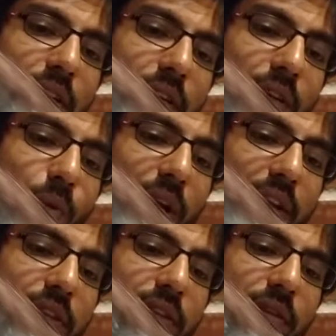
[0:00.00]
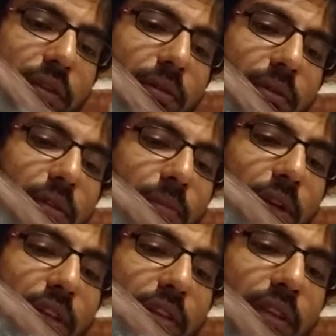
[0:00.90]
the vent, the
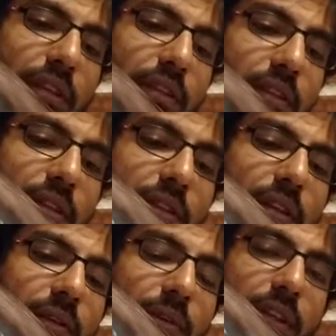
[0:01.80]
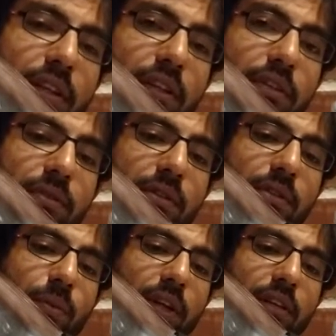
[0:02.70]
button, the lever that controls the
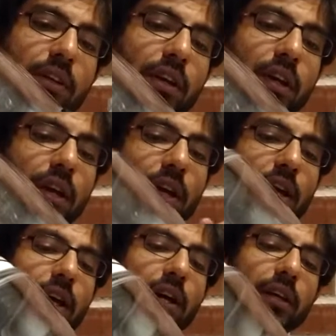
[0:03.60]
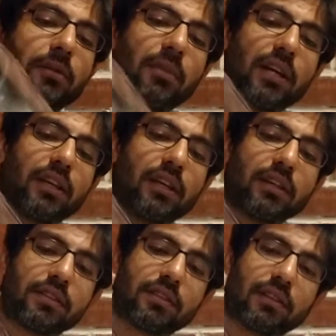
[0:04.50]
vent. In my
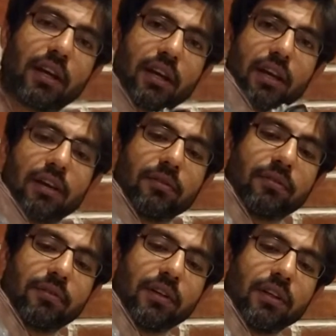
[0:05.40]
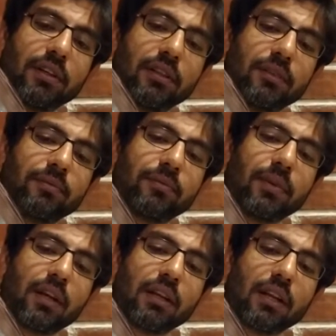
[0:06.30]
case, I have
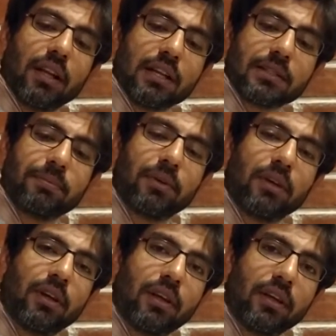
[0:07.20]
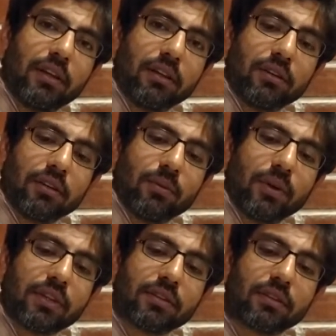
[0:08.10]
a clasp here on the
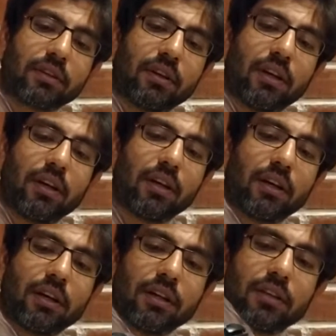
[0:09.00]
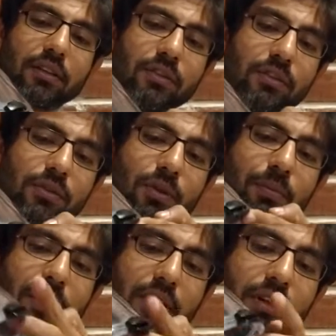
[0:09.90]
visor to
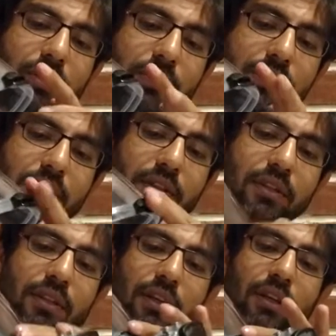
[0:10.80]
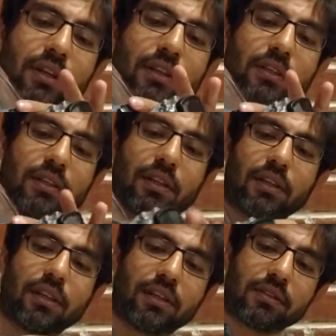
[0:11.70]
open and close it.
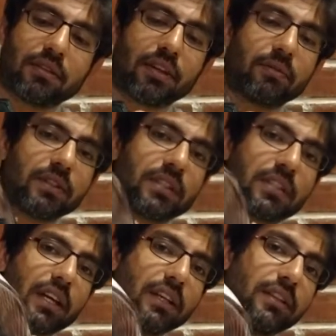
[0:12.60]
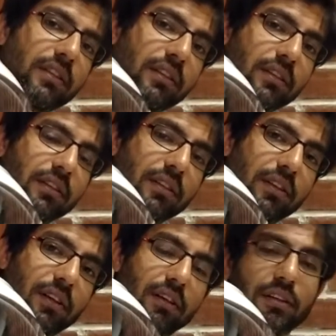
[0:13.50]
It does not have a side.
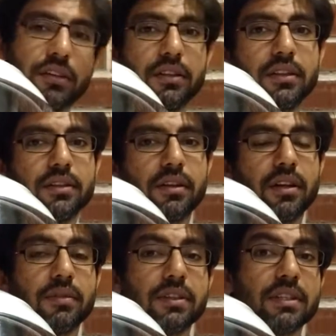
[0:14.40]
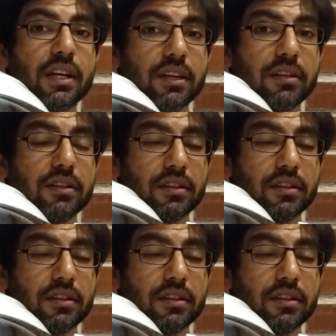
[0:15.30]
It does not have a side